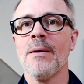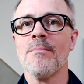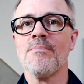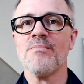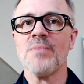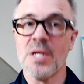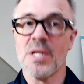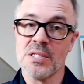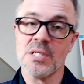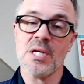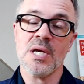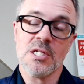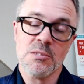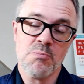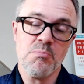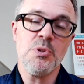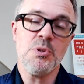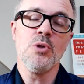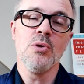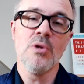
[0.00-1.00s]
It's
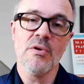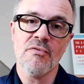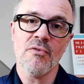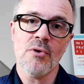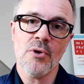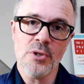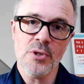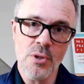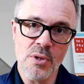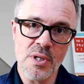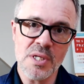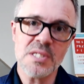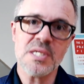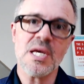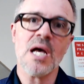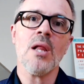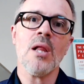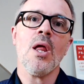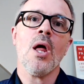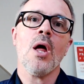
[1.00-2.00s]
beautiful. You can
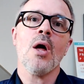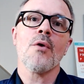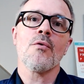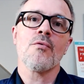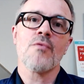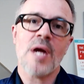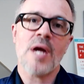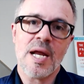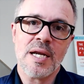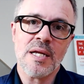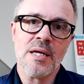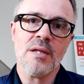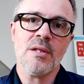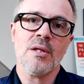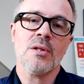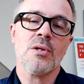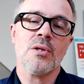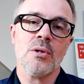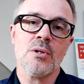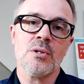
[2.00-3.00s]
tell already
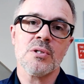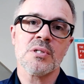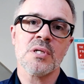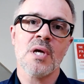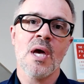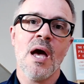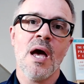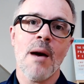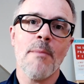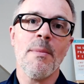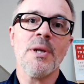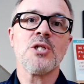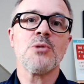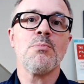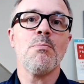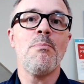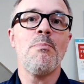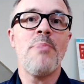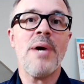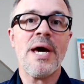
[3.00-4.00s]
that there's a much
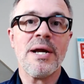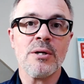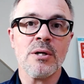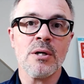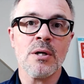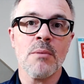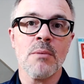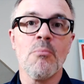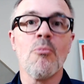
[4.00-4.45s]
better,